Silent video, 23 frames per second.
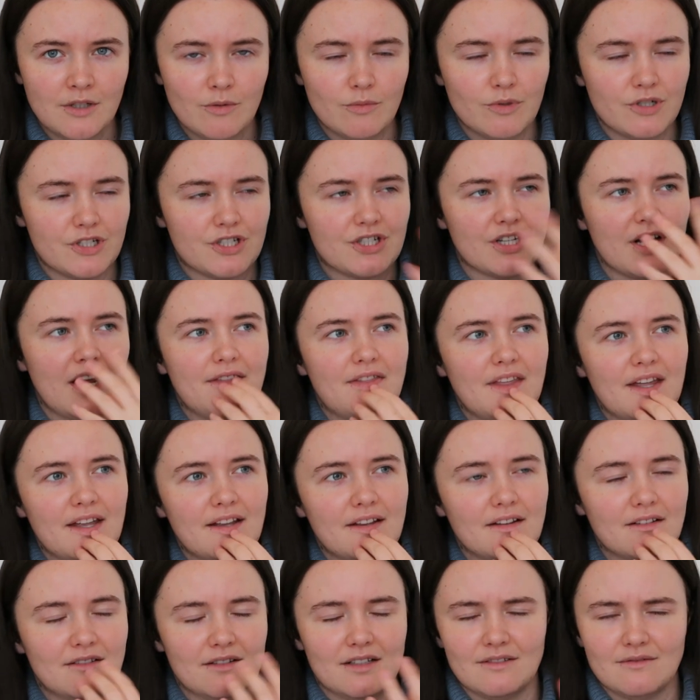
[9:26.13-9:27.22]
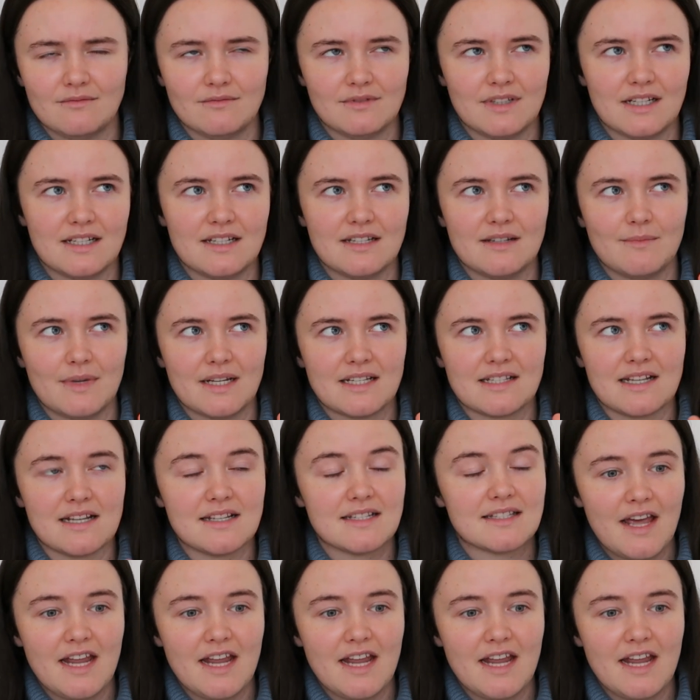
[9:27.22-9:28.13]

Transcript: which I think that didn't make sense.